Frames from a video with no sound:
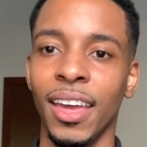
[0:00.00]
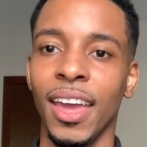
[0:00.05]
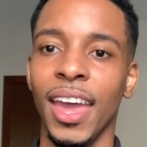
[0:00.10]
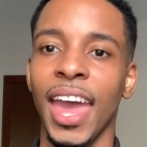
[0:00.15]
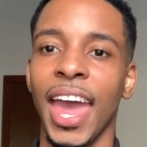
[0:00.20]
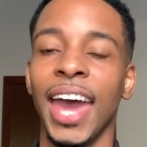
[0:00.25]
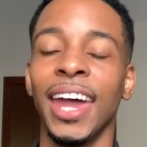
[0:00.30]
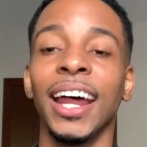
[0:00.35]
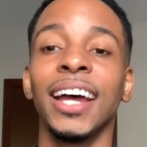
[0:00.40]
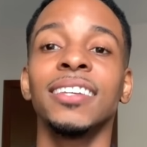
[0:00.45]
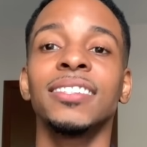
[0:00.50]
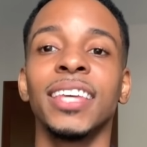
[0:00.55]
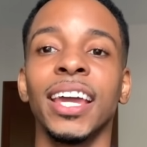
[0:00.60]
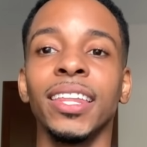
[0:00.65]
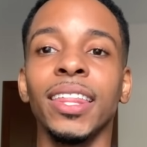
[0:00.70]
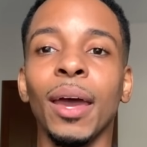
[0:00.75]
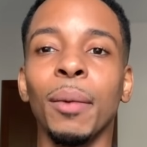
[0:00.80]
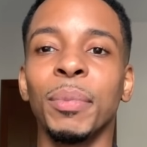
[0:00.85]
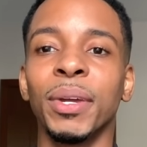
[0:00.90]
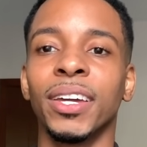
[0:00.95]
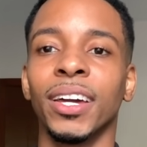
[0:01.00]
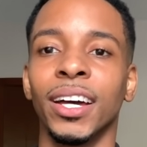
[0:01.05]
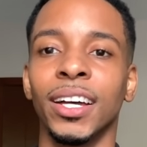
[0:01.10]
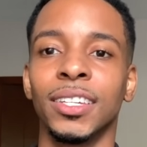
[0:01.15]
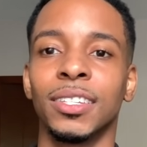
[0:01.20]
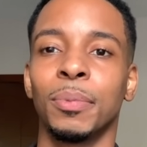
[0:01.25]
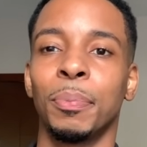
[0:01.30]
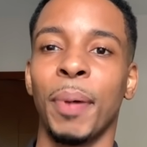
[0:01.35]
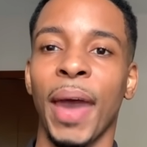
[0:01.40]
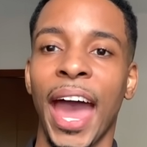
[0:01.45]
And I say that because
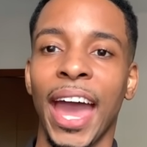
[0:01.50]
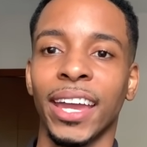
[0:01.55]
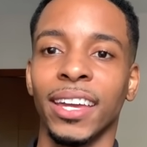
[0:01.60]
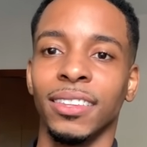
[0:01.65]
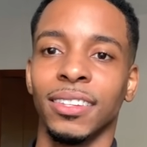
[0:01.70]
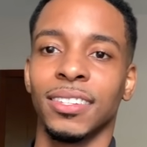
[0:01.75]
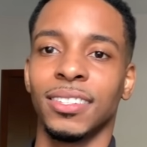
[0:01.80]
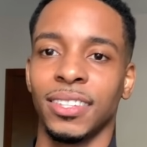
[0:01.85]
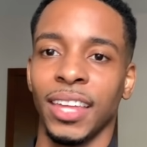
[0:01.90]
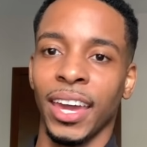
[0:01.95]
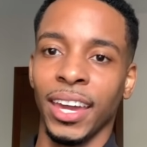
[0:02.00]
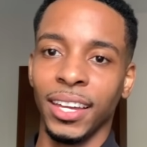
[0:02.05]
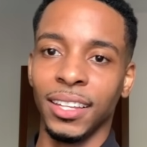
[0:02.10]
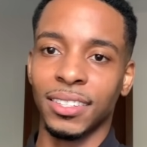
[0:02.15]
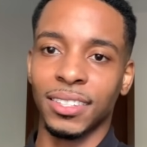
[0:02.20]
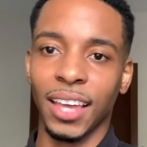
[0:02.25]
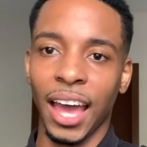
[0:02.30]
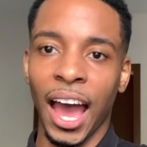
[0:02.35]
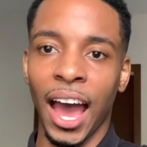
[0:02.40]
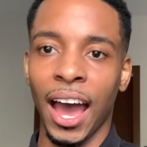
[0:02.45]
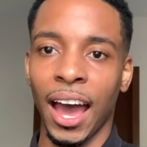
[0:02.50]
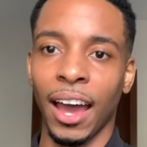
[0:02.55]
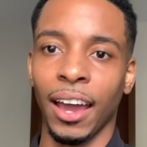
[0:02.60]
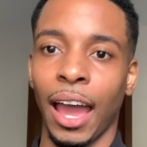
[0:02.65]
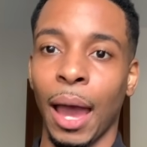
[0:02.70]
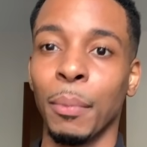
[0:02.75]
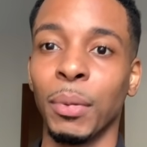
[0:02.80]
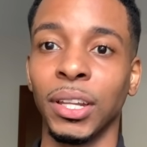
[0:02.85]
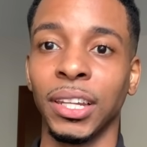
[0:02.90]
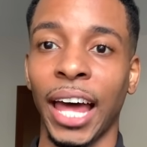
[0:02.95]
back in the States,
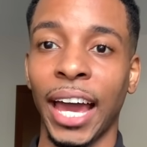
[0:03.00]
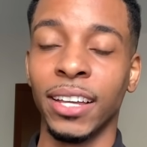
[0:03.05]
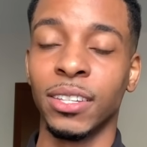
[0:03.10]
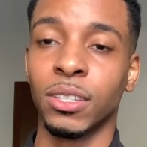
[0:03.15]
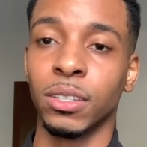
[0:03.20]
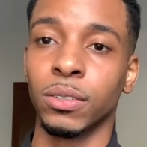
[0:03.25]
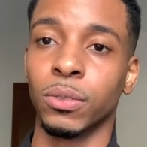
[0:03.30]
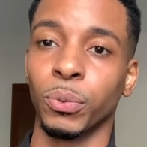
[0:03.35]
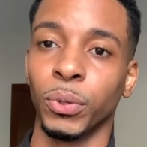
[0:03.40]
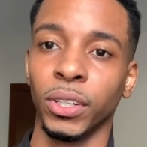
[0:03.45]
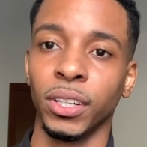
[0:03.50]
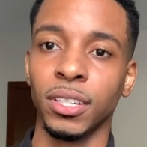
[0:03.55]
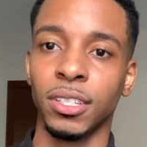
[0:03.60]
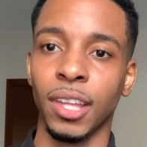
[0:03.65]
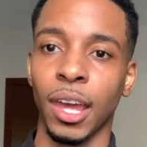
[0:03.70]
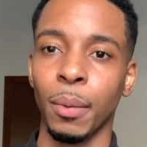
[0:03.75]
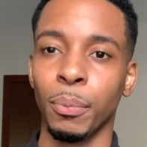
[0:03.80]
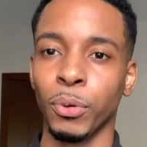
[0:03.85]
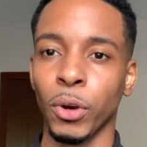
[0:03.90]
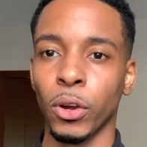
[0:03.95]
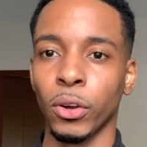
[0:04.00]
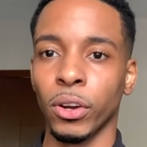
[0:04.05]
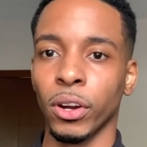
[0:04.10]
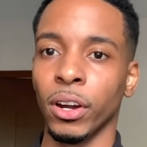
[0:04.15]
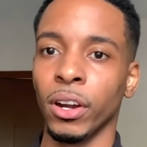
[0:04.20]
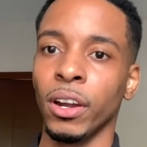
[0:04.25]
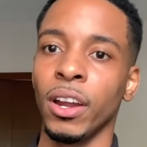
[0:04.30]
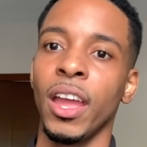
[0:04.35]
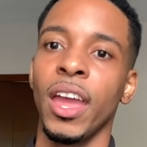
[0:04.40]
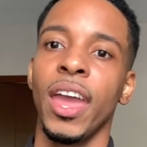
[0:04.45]
I'm a licensed real estate
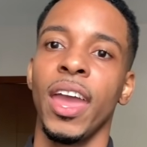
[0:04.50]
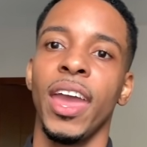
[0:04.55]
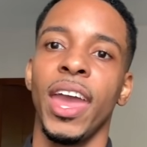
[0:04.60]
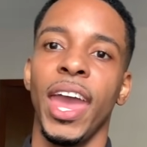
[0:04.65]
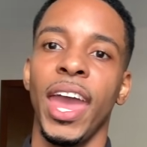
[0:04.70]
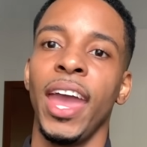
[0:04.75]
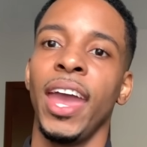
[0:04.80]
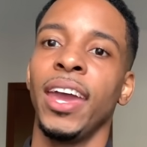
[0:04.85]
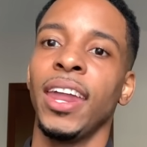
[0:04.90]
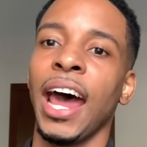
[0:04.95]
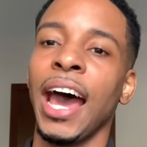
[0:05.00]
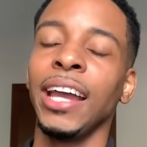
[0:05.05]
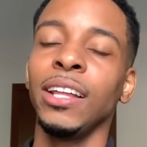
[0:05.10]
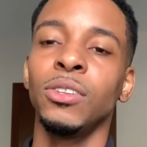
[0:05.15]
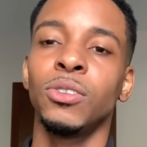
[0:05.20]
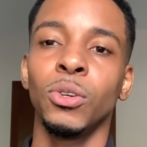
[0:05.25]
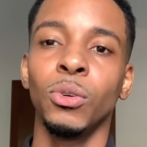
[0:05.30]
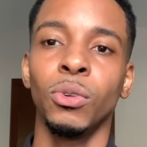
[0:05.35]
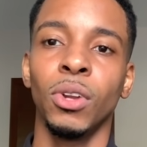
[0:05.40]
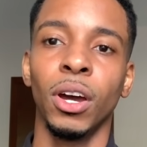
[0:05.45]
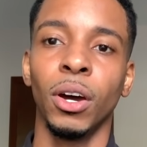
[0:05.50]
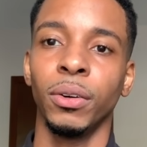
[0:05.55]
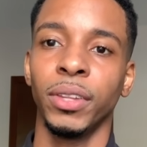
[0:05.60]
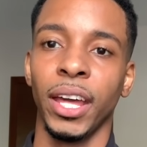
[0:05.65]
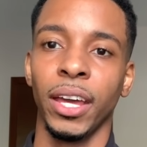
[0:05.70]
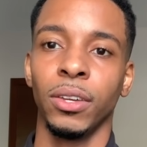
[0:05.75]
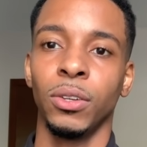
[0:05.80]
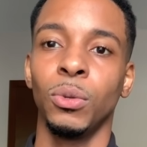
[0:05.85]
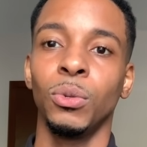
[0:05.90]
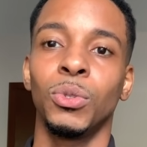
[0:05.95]
broker, and I do know
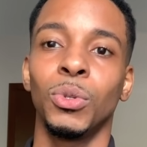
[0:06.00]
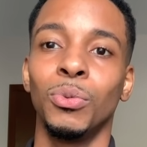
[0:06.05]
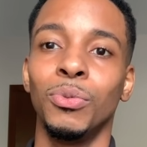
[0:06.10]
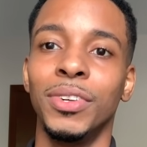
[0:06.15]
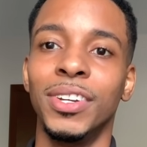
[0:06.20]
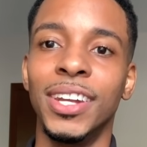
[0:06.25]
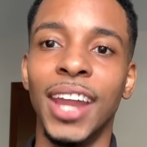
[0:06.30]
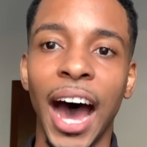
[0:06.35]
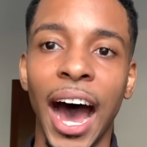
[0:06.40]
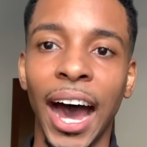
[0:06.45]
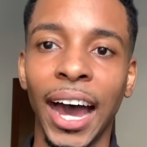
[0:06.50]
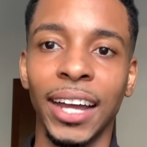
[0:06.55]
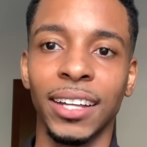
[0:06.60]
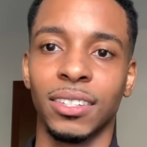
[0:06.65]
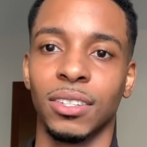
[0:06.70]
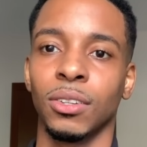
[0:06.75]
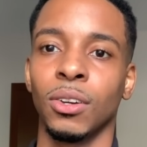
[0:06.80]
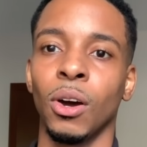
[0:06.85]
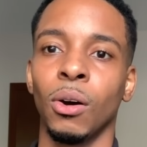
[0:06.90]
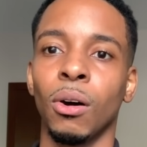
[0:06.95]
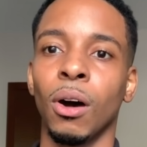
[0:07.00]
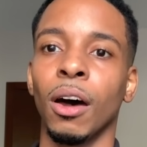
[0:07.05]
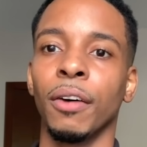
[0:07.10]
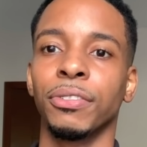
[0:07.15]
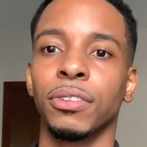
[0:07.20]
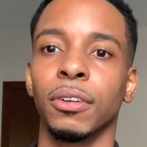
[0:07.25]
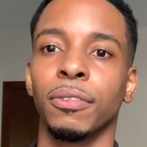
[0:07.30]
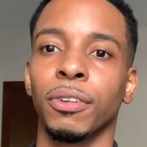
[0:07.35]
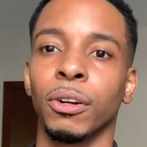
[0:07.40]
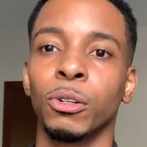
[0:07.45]
that you do not go off
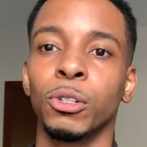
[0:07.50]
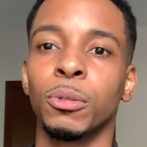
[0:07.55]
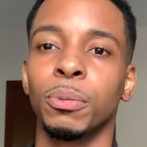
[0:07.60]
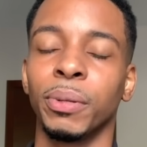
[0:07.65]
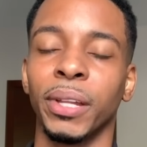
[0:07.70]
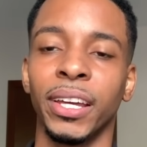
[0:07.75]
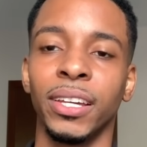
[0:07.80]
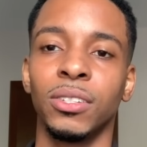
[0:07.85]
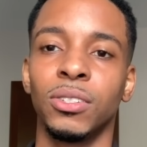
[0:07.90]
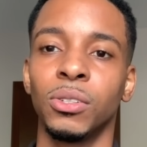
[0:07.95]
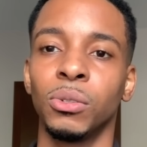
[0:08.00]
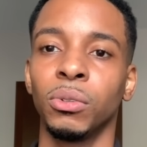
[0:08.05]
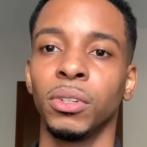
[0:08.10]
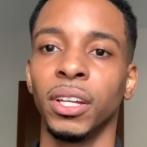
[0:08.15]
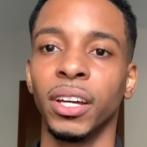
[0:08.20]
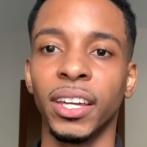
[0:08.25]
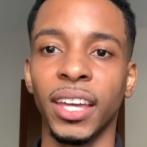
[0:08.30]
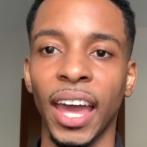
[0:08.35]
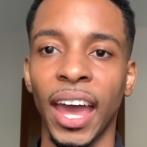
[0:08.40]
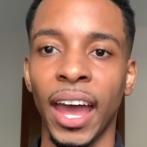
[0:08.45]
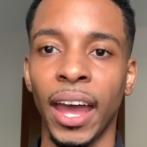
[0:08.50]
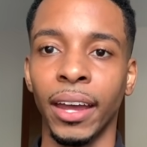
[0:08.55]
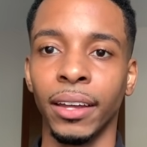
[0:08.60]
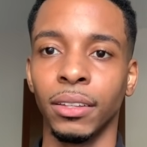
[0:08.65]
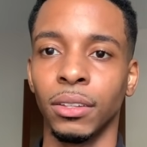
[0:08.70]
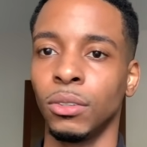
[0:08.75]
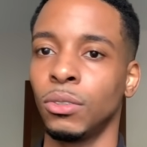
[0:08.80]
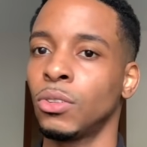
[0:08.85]
the first place you look at.